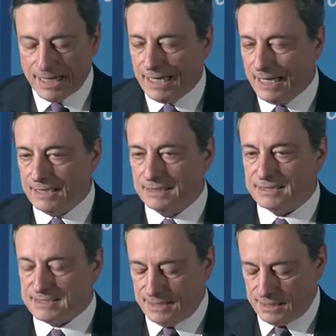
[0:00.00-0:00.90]
Any
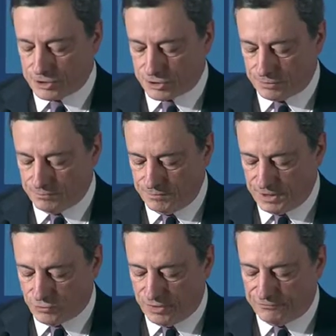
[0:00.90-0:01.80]
distinction
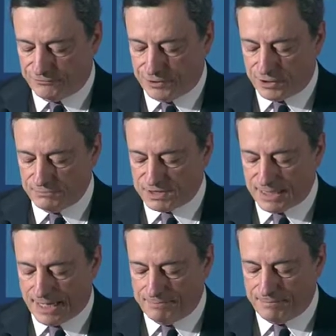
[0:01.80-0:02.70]
between firms
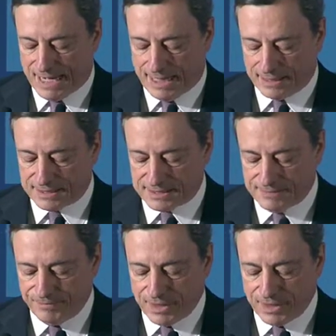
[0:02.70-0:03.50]
and banks,